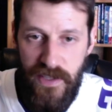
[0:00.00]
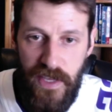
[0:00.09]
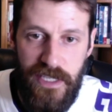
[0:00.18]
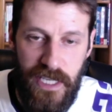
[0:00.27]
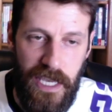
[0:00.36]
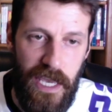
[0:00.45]

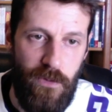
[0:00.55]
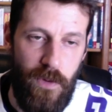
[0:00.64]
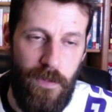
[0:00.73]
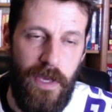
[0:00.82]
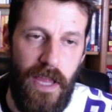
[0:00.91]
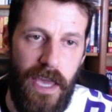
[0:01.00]
this again
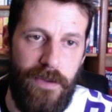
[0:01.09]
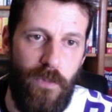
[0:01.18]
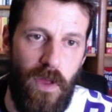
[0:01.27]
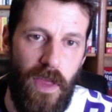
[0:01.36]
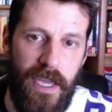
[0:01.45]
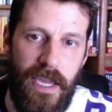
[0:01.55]
would be like
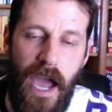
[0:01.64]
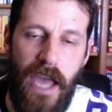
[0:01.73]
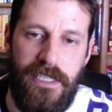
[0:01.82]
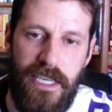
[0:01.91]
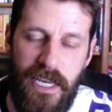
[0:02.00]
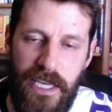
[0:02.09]
more like a guy
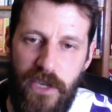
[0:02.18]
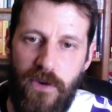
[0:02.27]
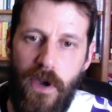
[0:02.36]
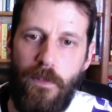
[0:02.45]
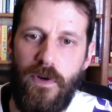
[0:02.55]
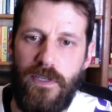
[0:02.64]
sticking a
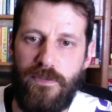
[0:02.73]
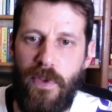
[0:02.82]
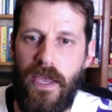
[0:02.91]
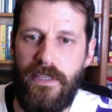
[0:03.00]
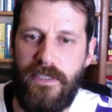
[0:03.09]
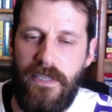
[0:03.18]
cucumber in his
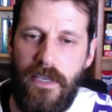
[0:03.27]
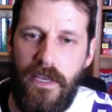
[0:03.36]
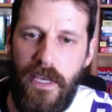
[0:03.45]
pants